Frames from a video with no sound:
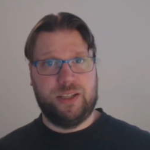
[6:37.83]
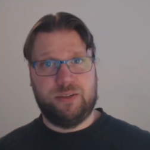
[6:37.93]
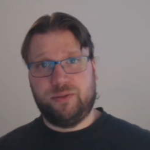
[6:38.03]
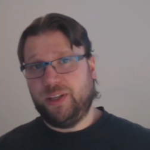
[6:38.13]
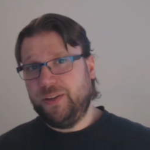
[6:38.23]

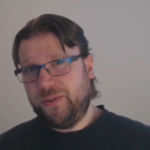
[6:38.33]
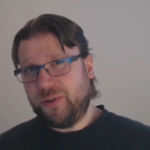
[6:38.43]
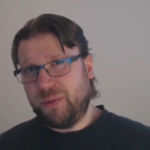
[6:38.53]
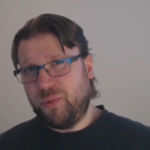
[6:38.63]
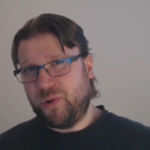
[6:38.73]
Uh, if you're
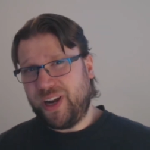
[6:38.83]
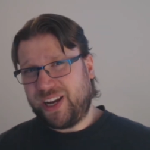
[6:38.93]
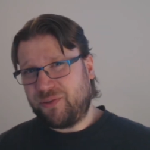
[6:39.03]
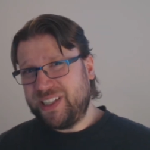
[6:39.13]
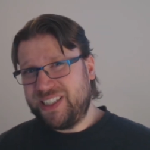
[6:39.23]
the more
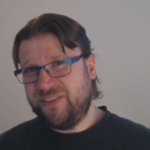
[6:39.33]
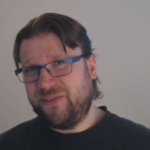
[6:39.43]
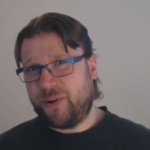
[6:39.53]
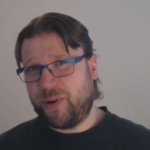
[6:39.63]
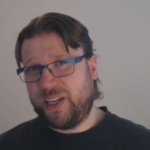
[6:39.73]
aggressive
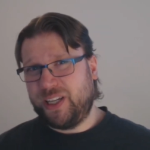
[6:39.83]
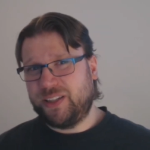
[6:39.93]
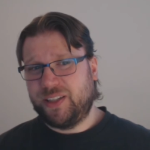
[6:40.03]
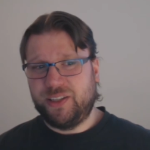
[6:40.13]
variant,